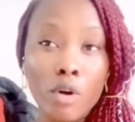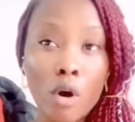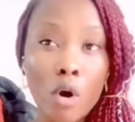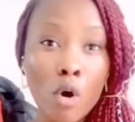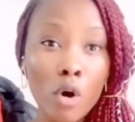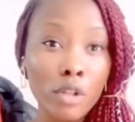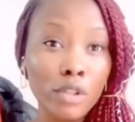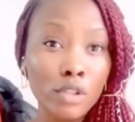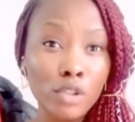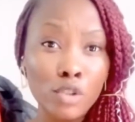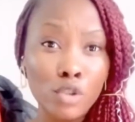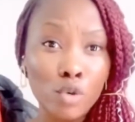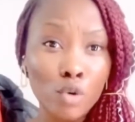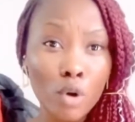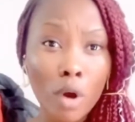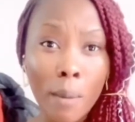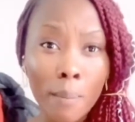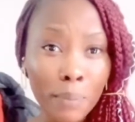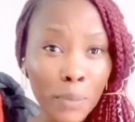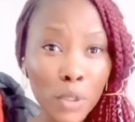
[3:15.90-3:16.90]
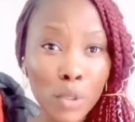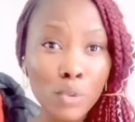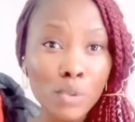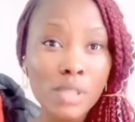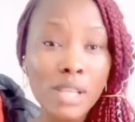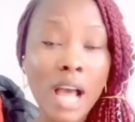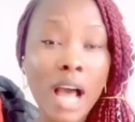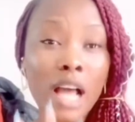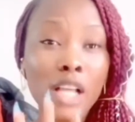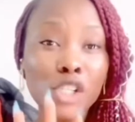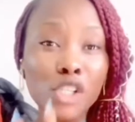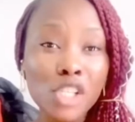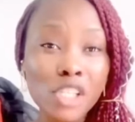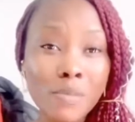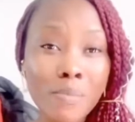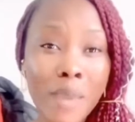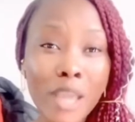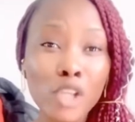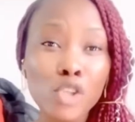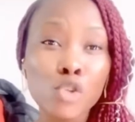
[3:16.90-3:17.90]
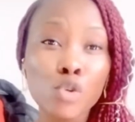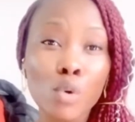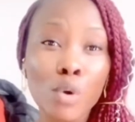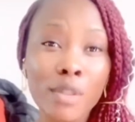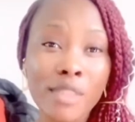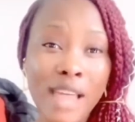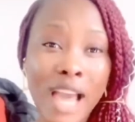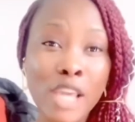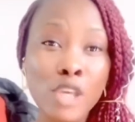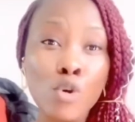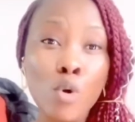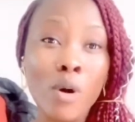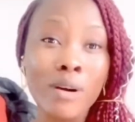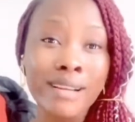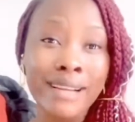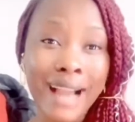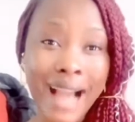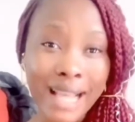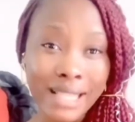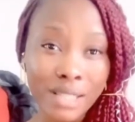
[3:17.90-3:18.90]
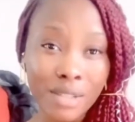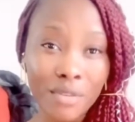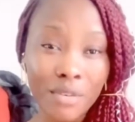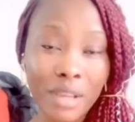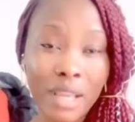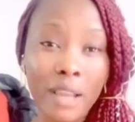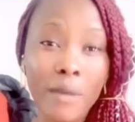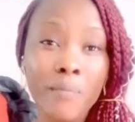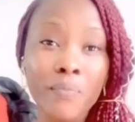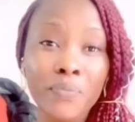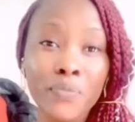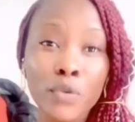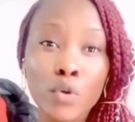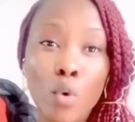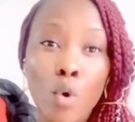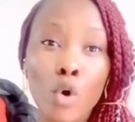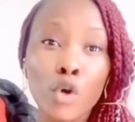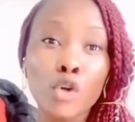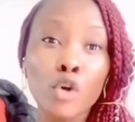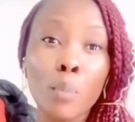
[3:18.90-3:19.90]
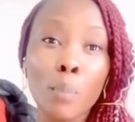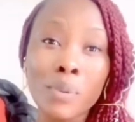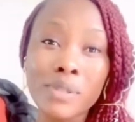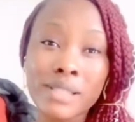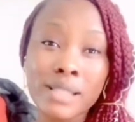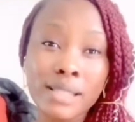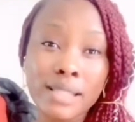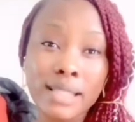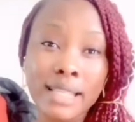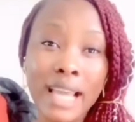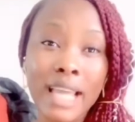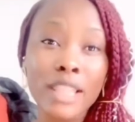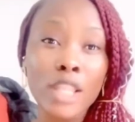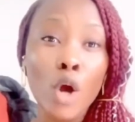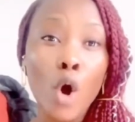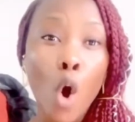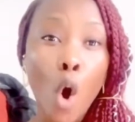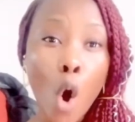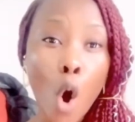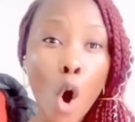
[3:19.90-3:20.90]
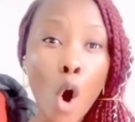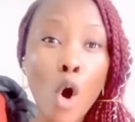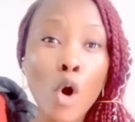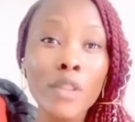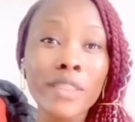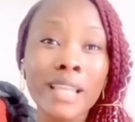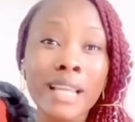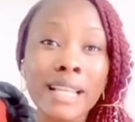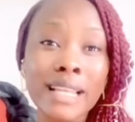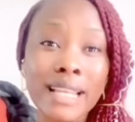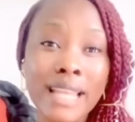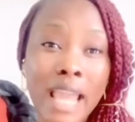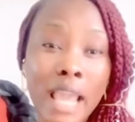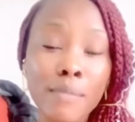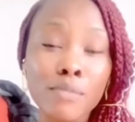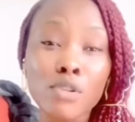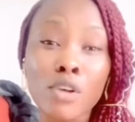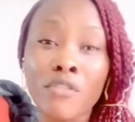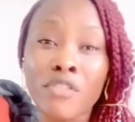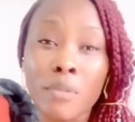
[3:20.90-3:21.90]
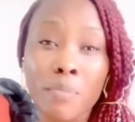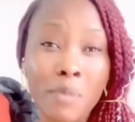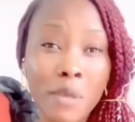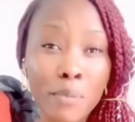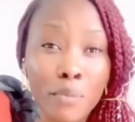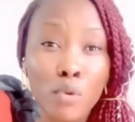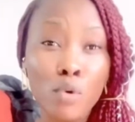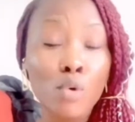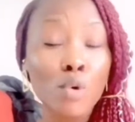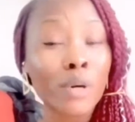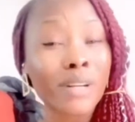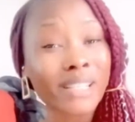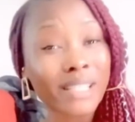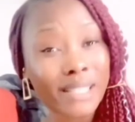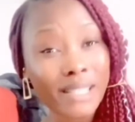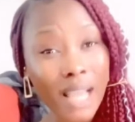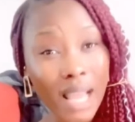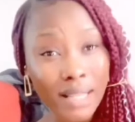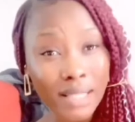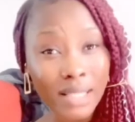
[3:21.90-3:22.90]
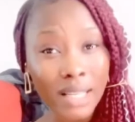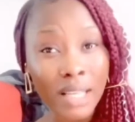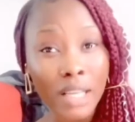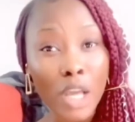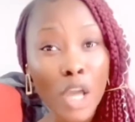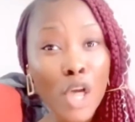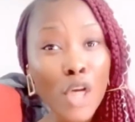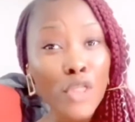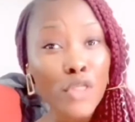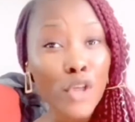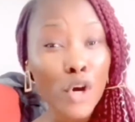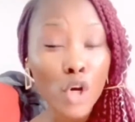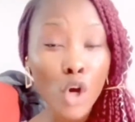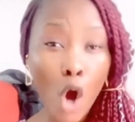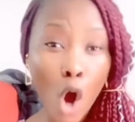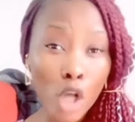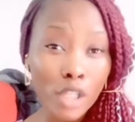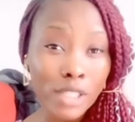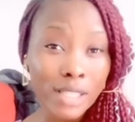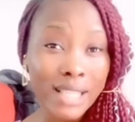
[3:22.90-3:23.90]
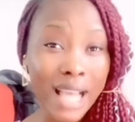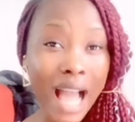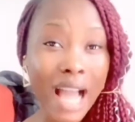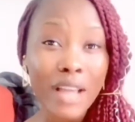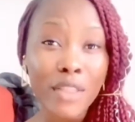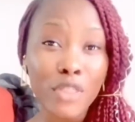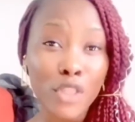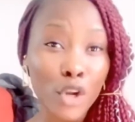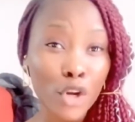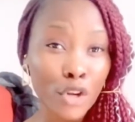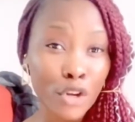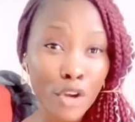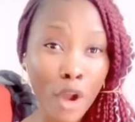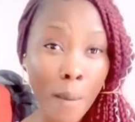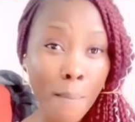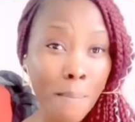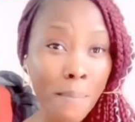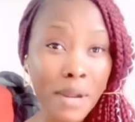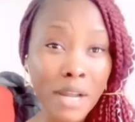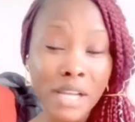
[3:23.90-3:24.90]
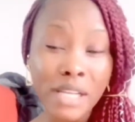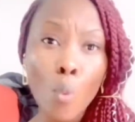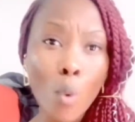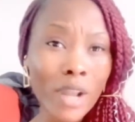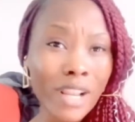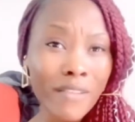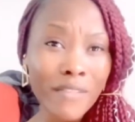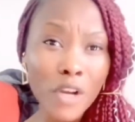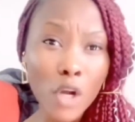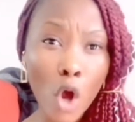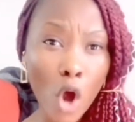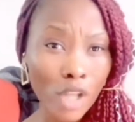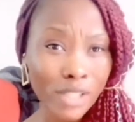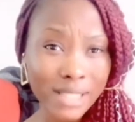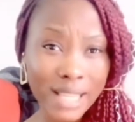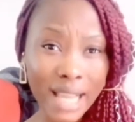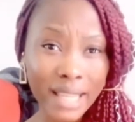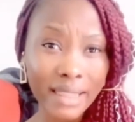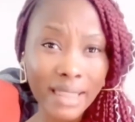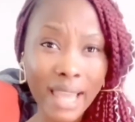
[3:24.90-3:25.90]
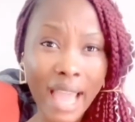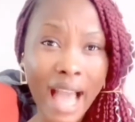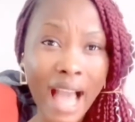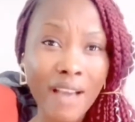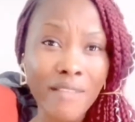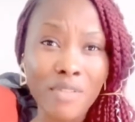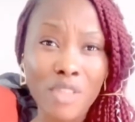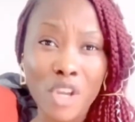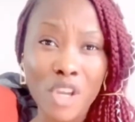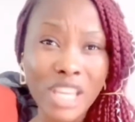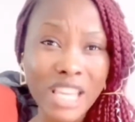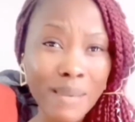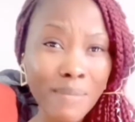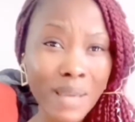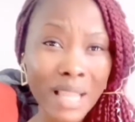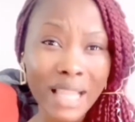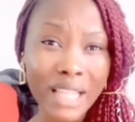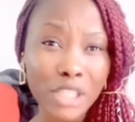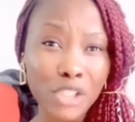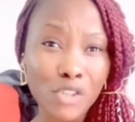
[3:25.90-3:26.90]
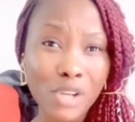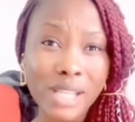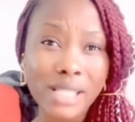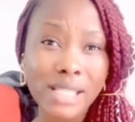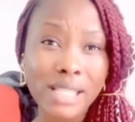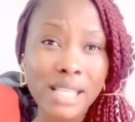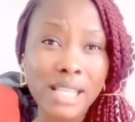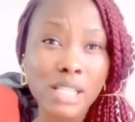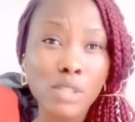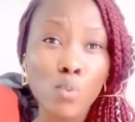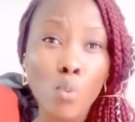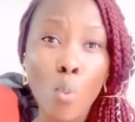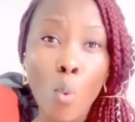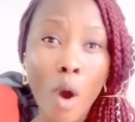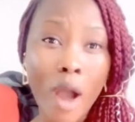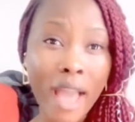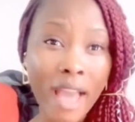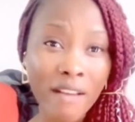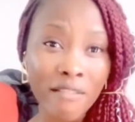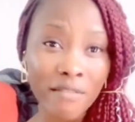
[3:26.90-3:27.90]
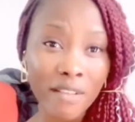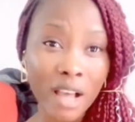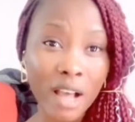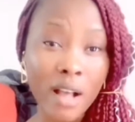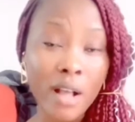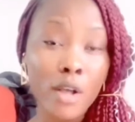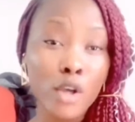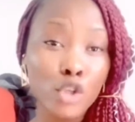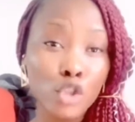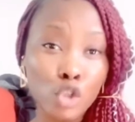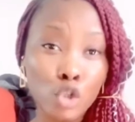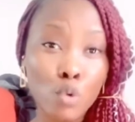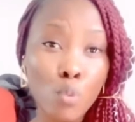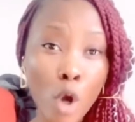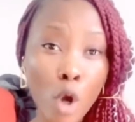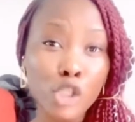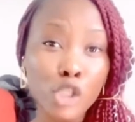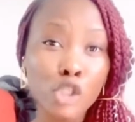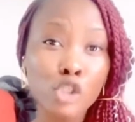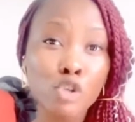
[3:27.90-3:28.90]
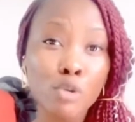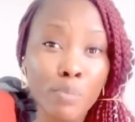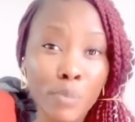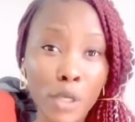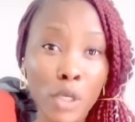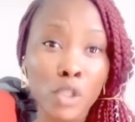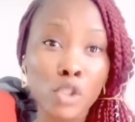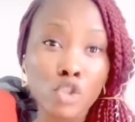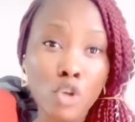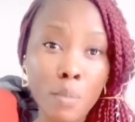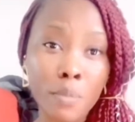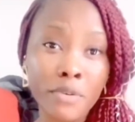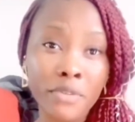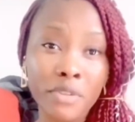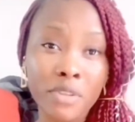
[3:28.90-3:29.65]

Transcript: on your computer, just make sure that you're gathering or you're putting together all the names of the people who are attending, their contact, their numbers, whatever contact they have, their email addresses, whatever. You want to be on top of